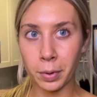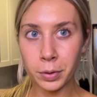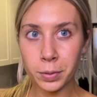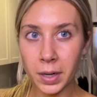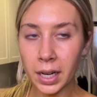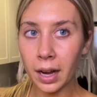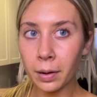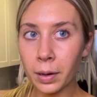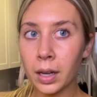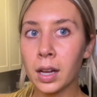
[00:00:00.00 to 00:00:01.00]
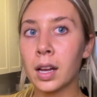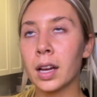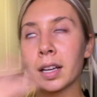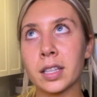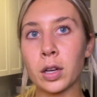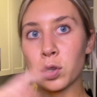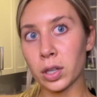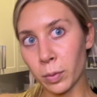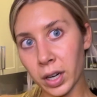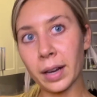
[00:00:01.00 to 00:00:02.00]
post-workout, because I usually
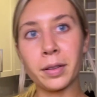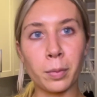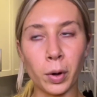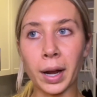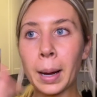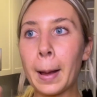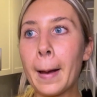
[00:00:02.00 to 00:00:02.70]
am working out in the morning,